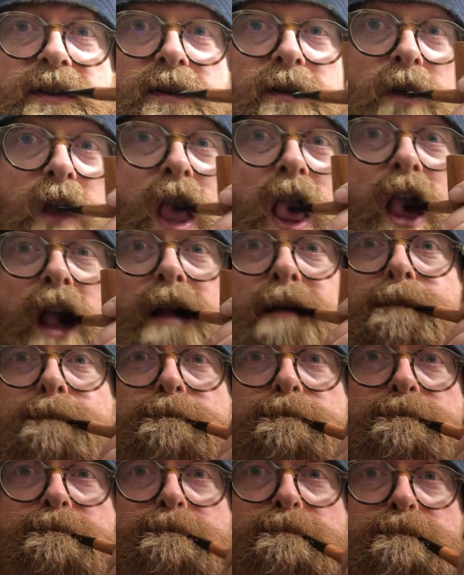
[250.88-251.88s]
too.
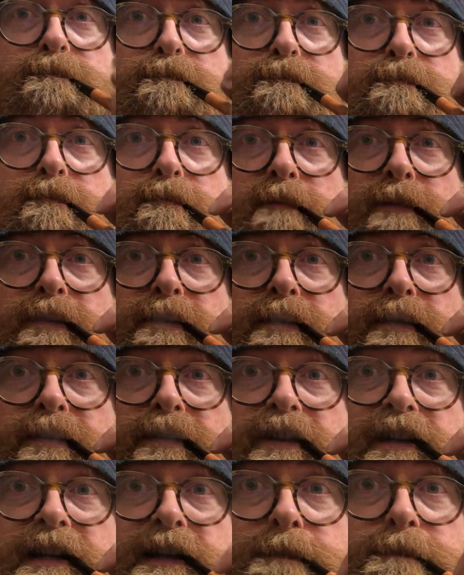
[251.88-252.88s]
Good
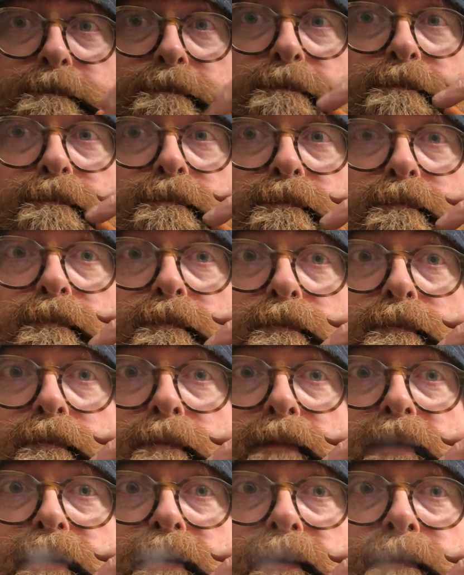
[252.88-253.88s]
shape.
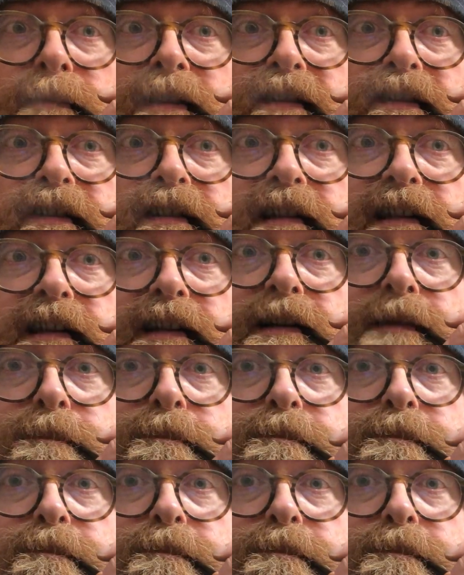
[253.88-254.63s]
I'm actually,